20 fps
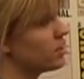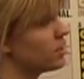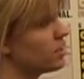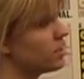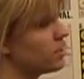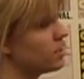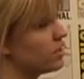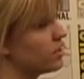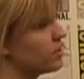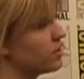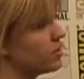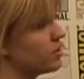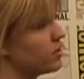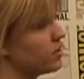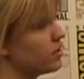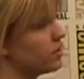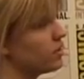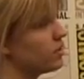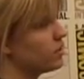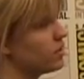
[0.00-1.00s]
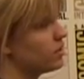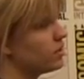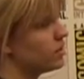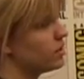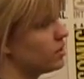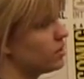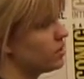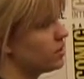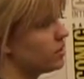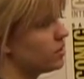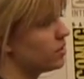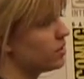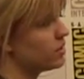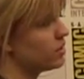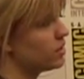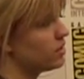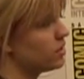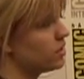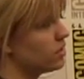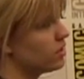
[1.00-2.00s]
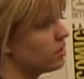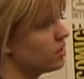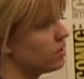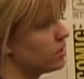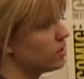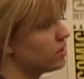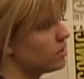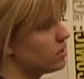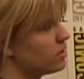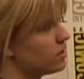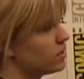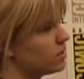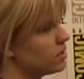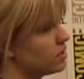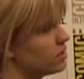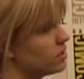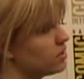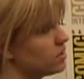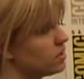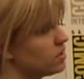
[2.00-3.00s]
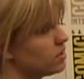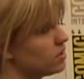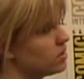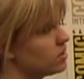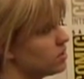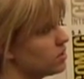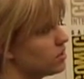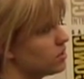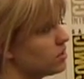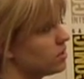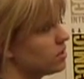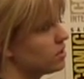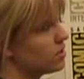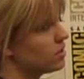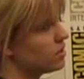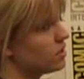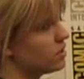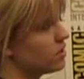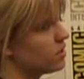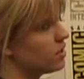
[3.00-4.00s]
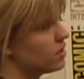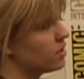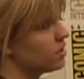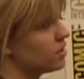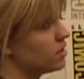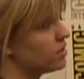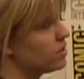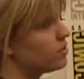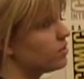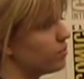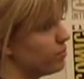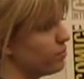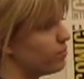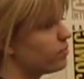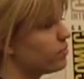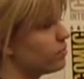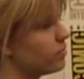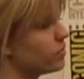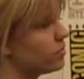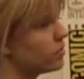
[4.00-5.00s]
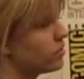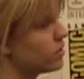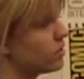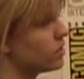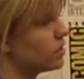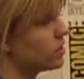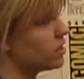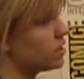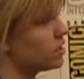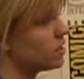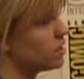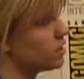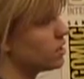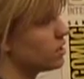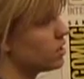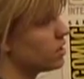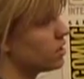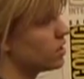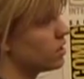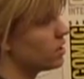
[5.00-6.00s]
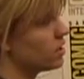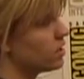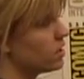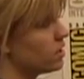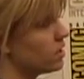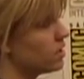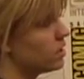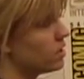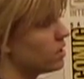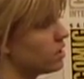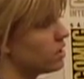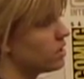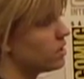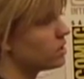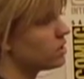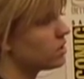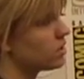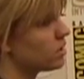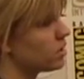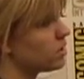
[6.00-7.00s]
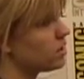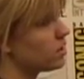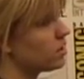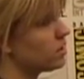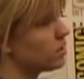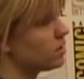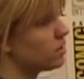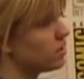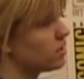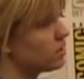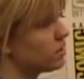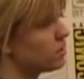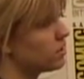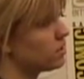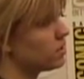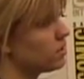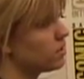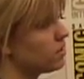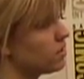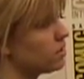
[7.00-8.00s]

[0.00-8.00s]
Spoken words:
This person isn't speaking.